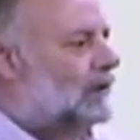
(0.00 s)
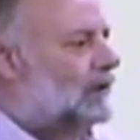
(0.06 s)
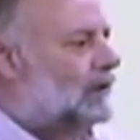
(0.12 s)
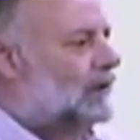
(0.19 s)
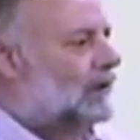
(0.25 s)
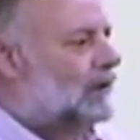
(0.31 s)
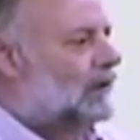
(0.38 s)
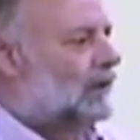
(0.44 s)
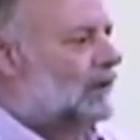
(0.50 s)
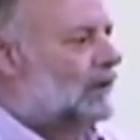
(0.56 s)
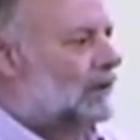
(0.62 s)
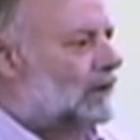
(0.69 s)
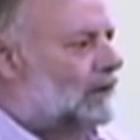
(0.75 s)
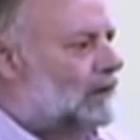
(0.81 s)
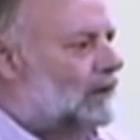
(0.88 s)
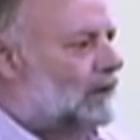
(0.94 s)

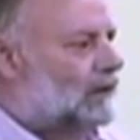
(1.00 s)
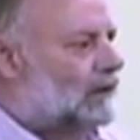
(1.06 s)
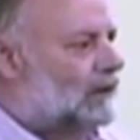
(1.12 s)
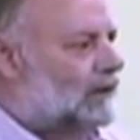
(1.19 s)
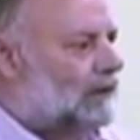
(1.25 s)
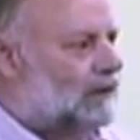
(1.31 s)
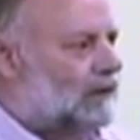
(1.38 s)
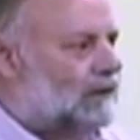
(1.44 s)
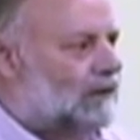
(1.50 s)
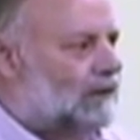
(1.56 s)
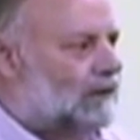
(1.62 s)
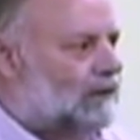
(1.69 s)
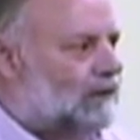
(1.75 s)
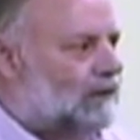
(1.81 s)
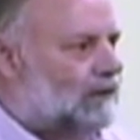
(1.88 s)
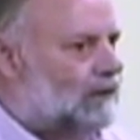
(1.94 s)
(silence)